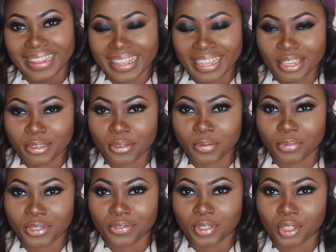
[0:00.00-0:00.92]
Thank you so
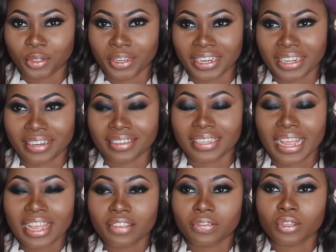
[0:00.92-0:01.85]
much for joining us.
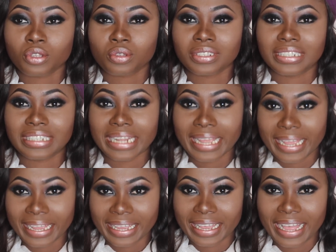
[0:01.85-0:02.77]
For
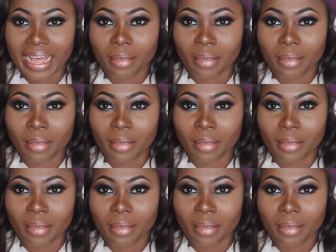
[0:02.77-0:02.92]
today,